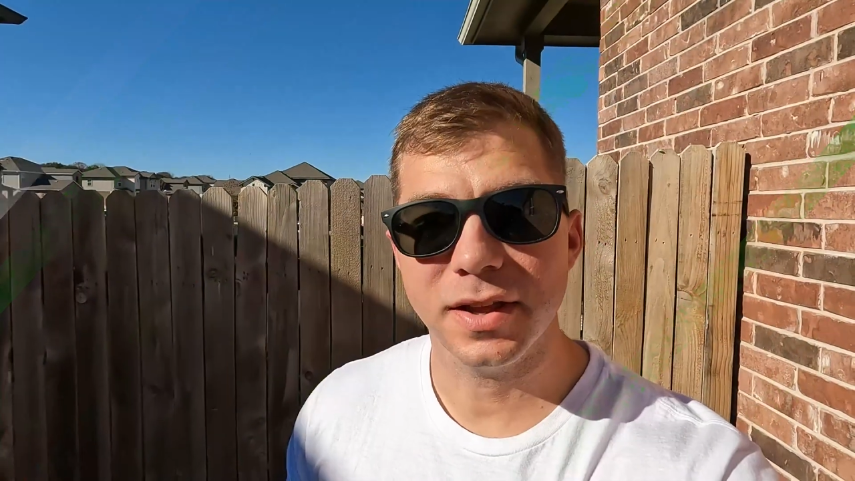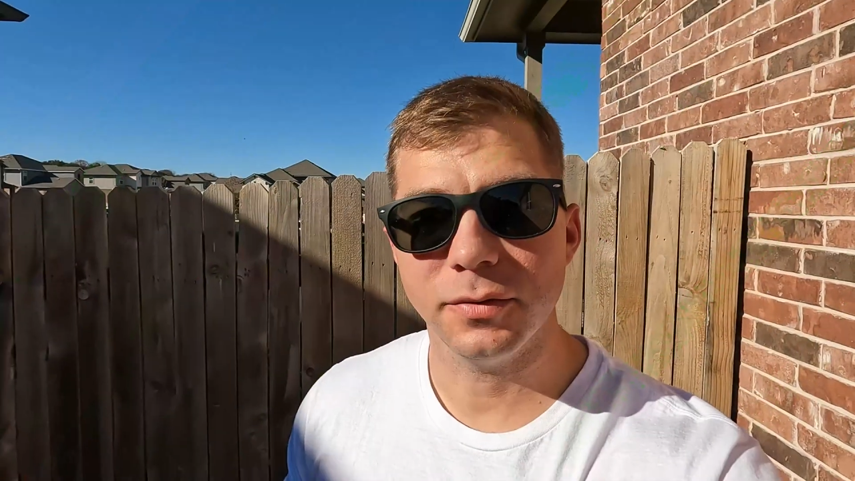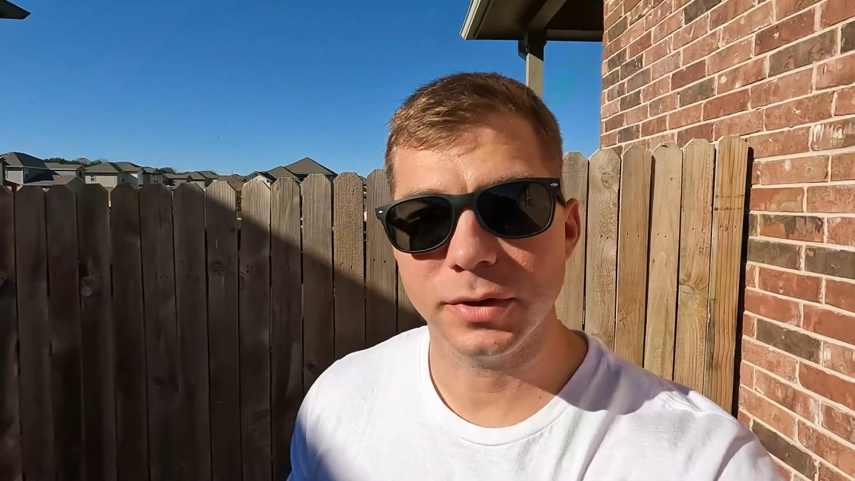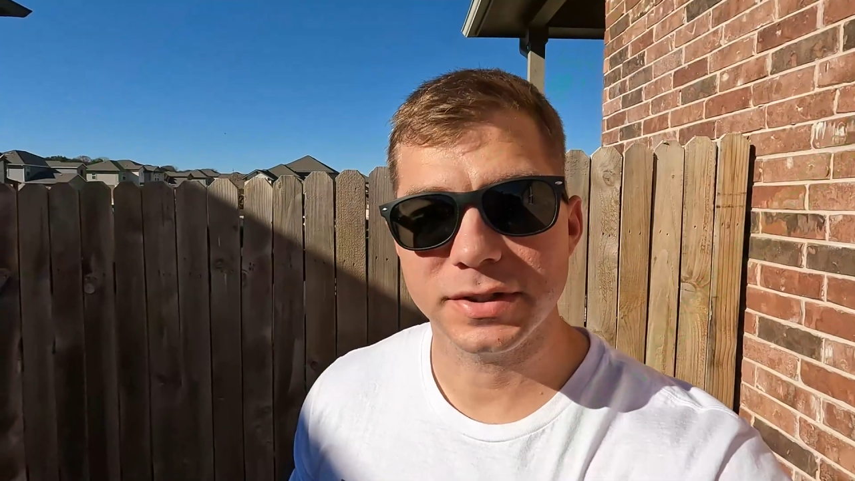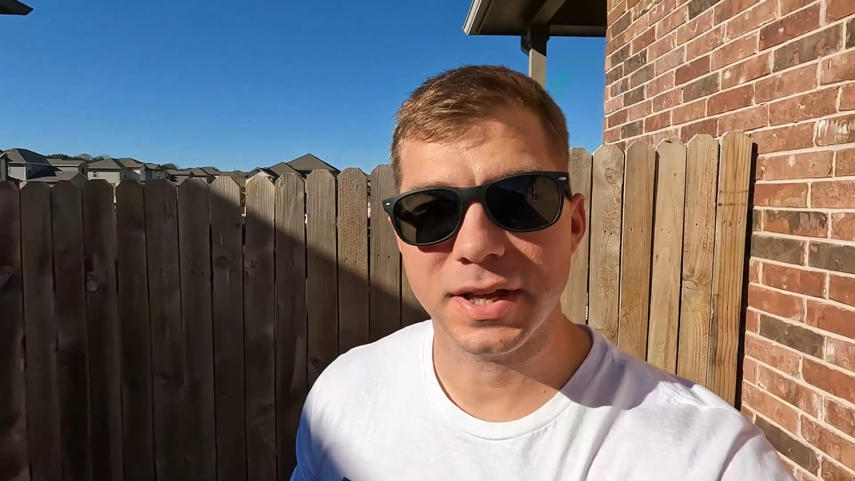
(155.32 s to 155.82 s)

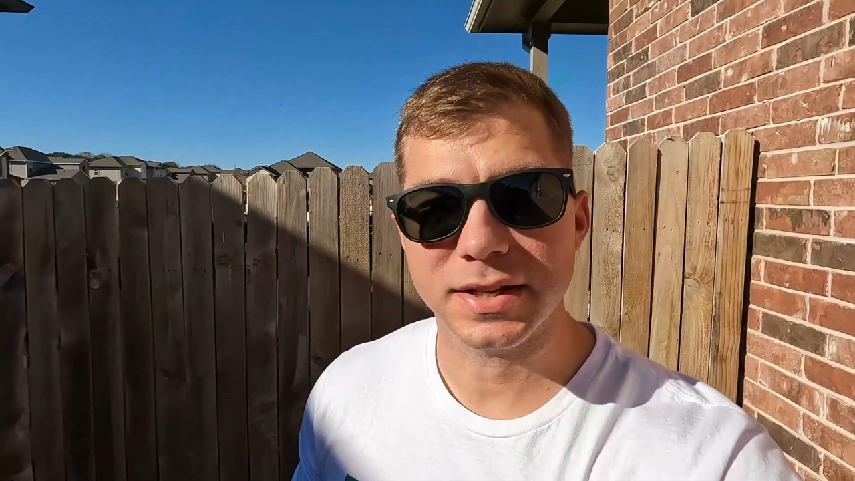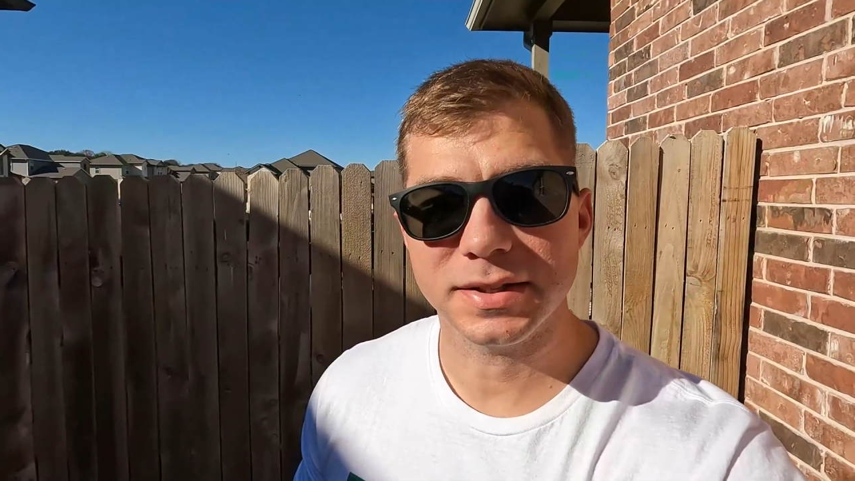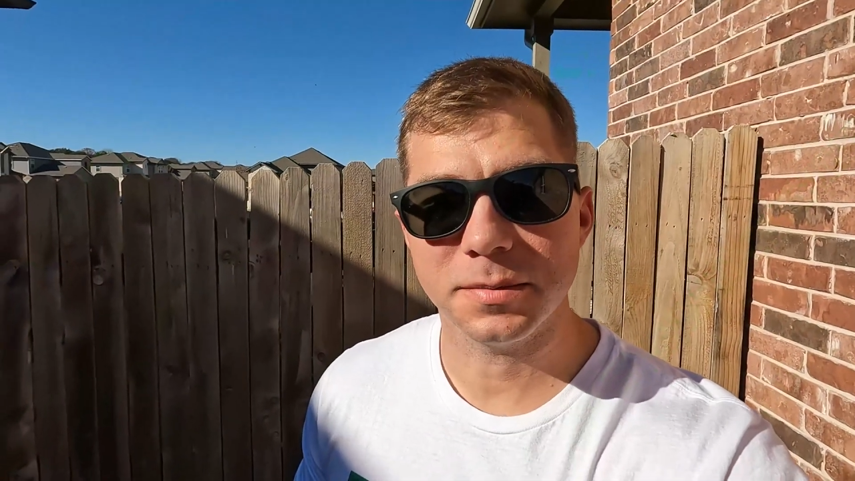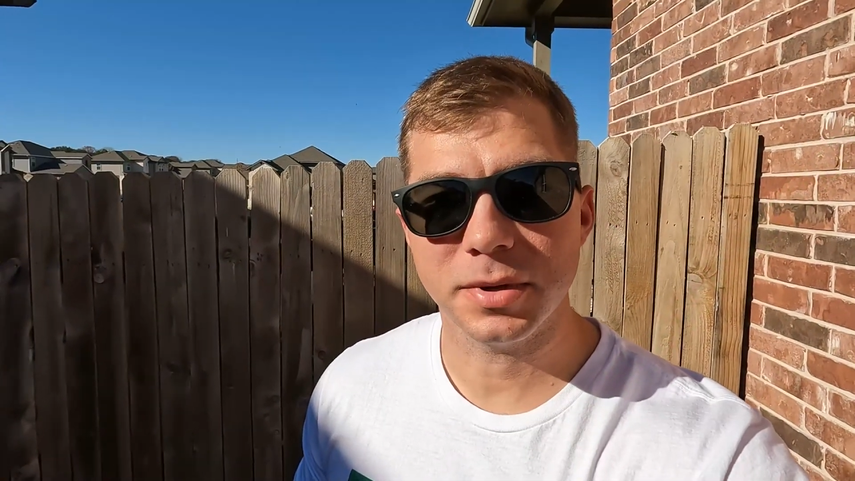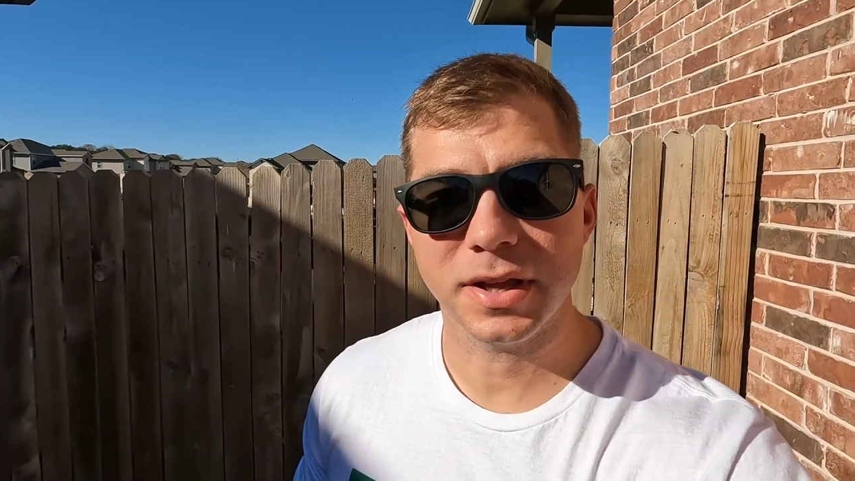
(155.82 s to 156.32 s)
level is
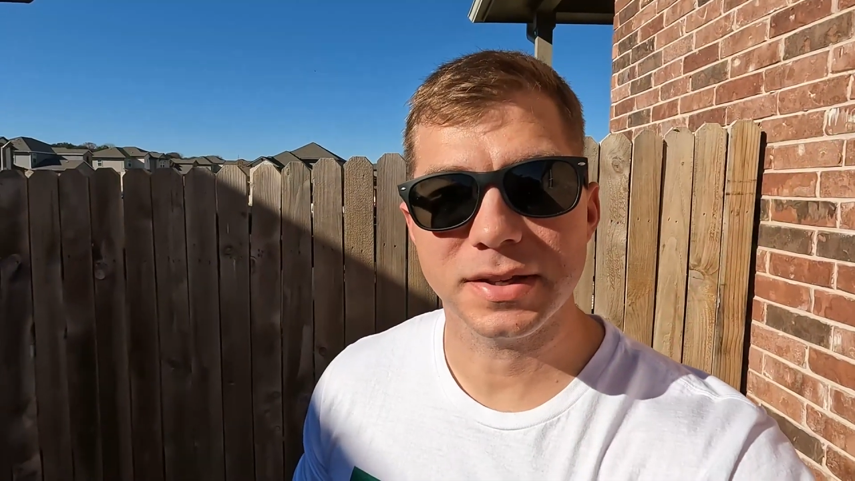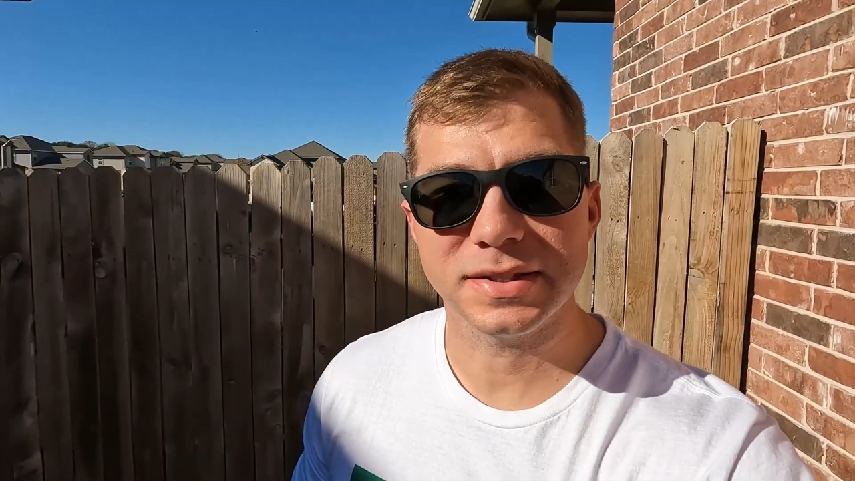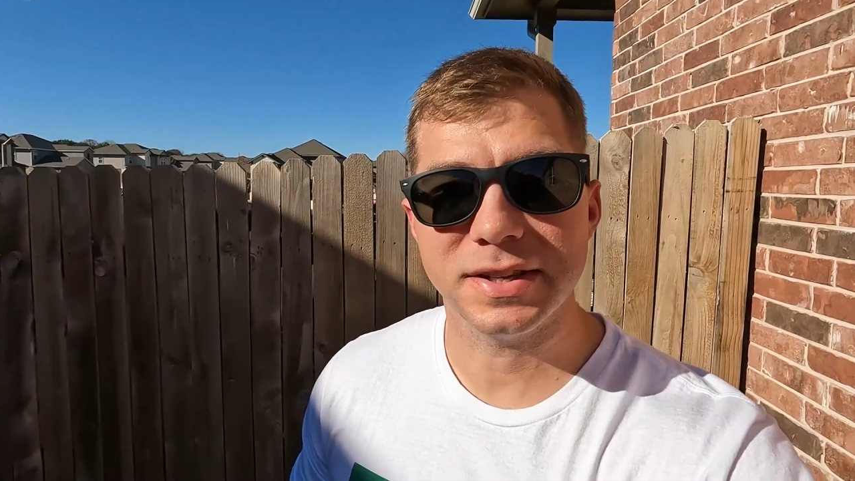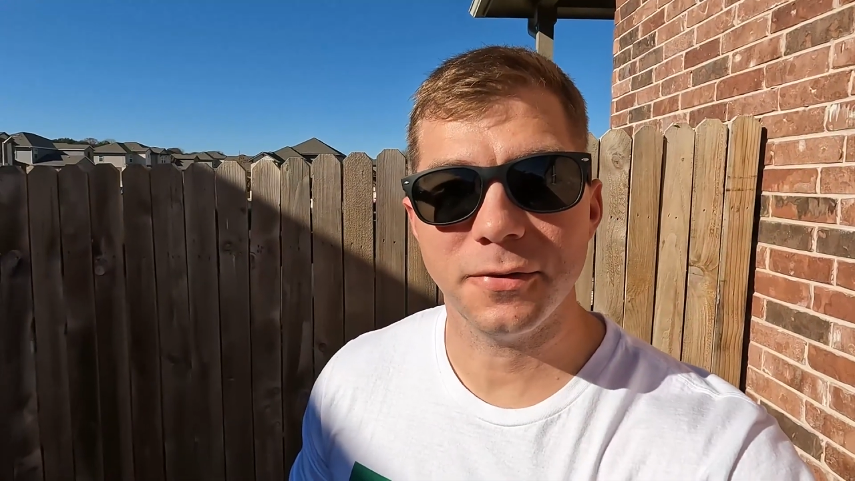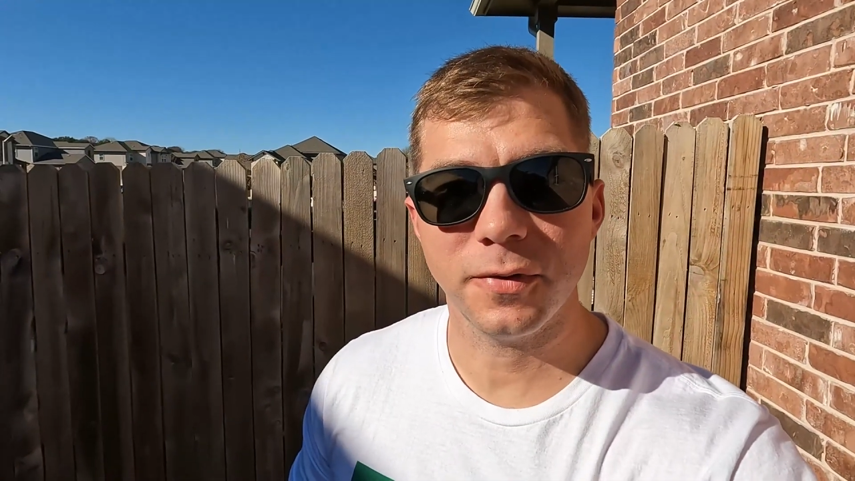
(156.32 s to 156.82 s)
tested because
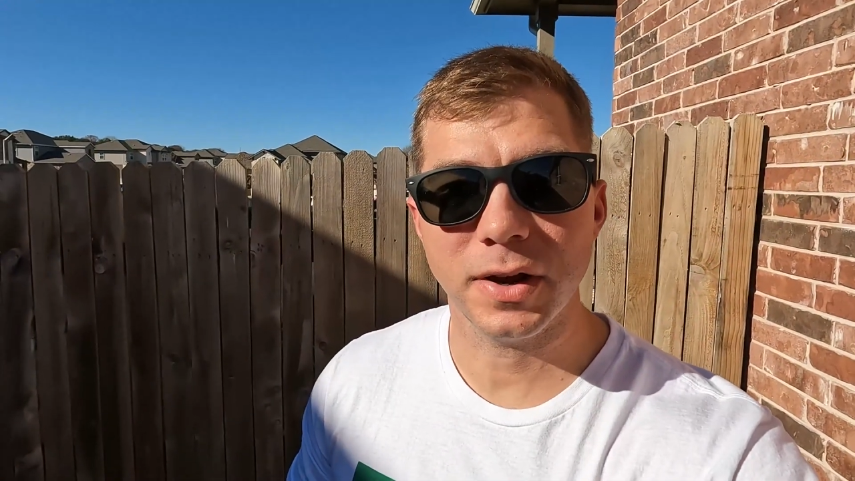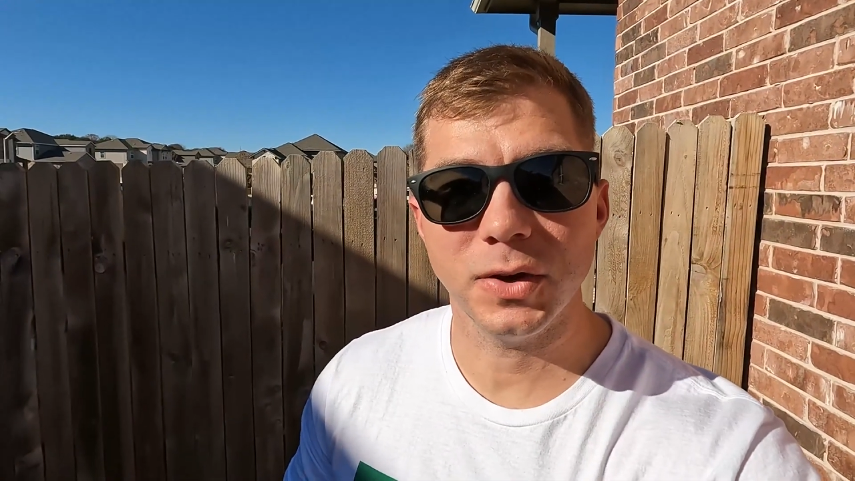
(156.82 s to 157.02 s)
different